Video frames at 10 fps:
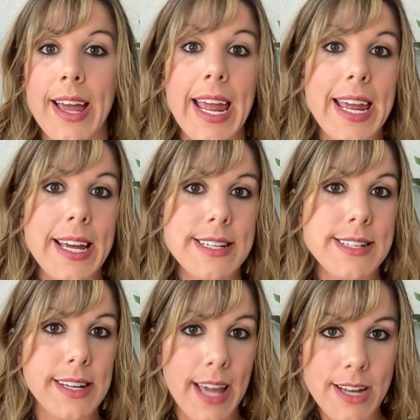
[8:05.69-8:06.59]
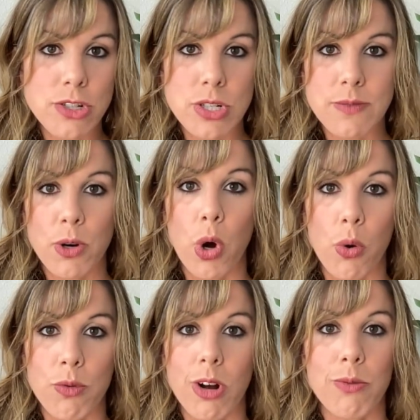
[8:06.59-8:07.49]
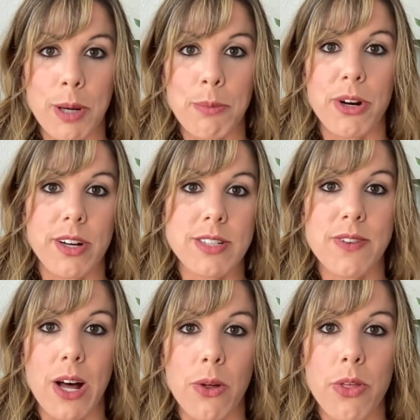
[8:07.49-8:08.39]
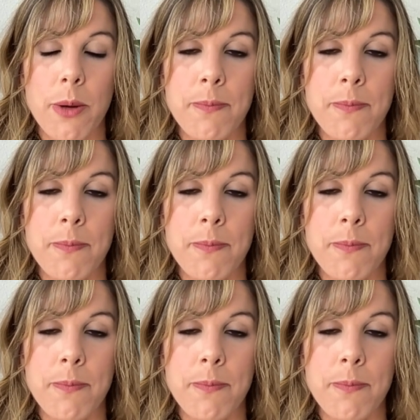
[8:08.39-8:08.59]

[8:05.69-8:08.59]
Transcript: and again, just for overall reproductive health.